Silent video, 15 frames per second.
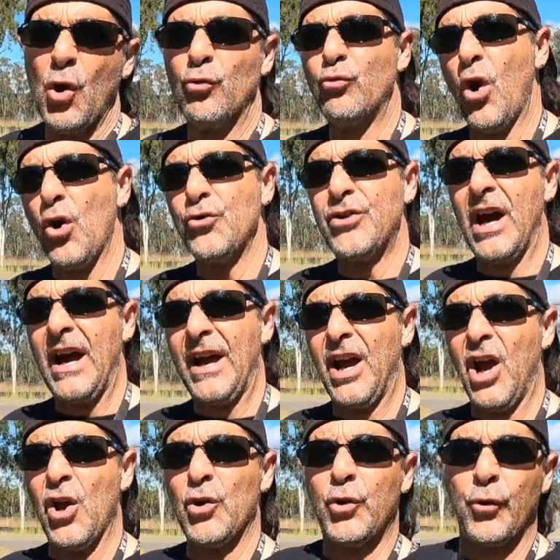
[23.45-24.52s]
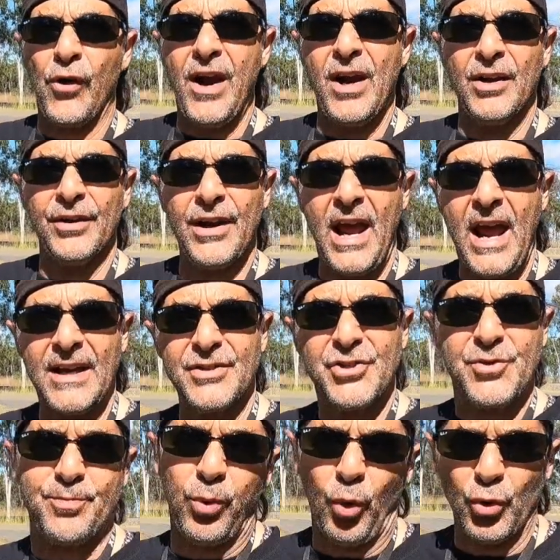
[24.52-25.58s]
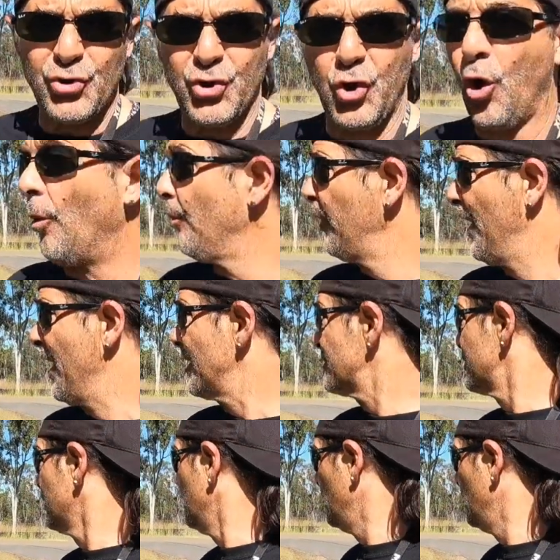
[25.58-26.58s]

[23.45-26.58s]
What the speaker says: Rodeo Ground and Sports Complex.